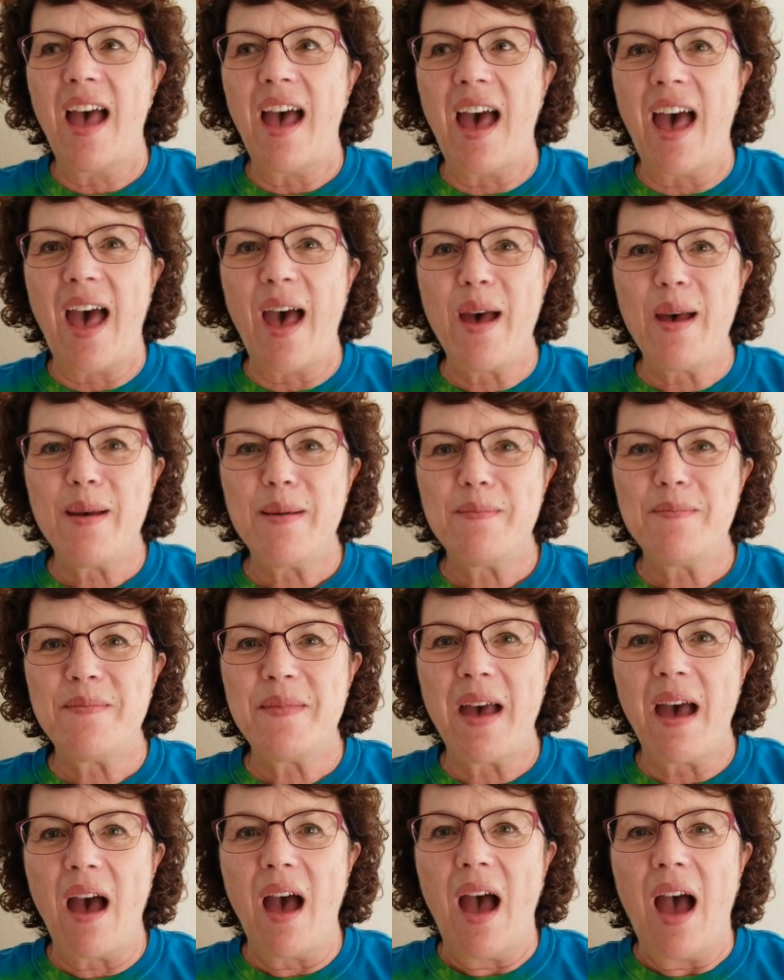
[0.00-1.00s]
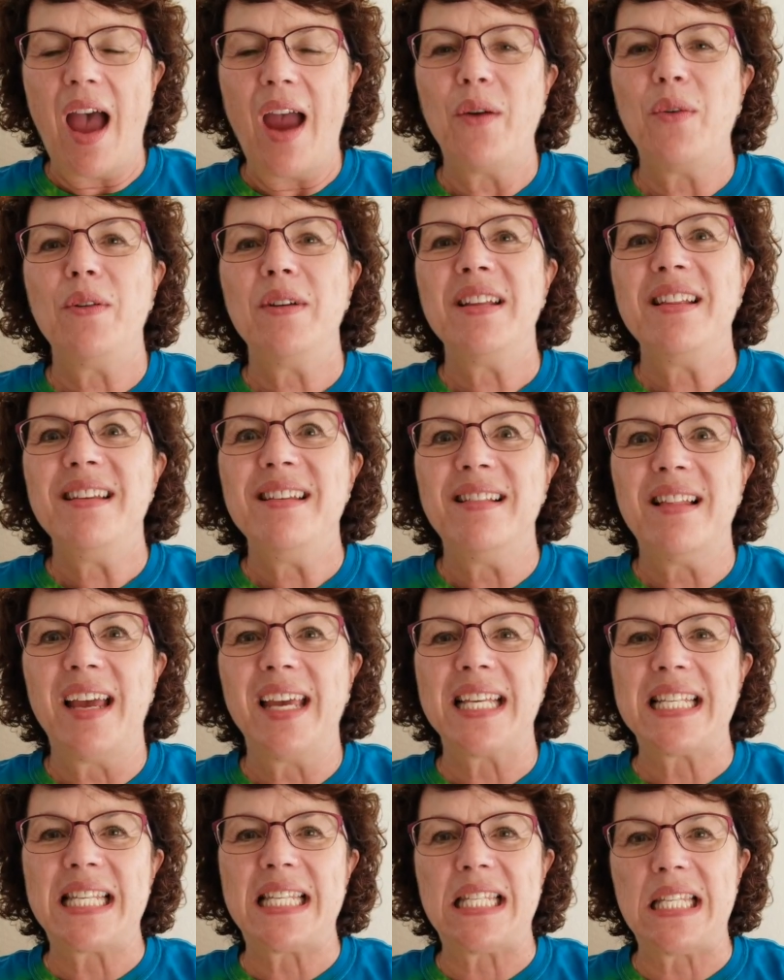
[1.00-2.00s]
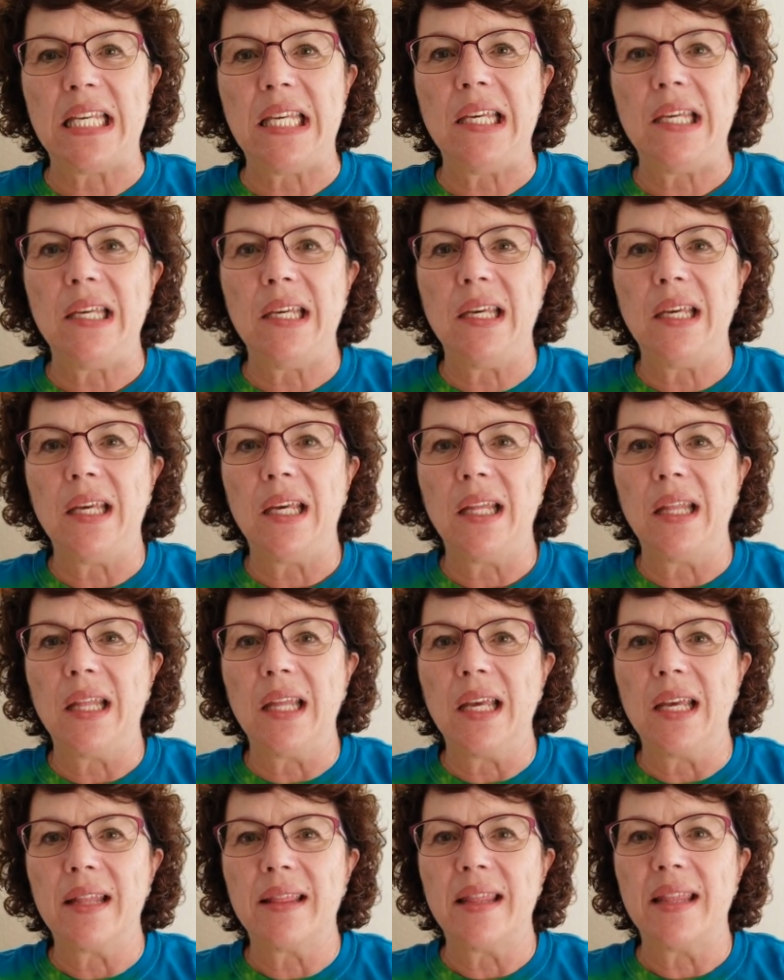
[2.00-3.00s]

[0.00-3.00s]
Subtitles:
I really like seeing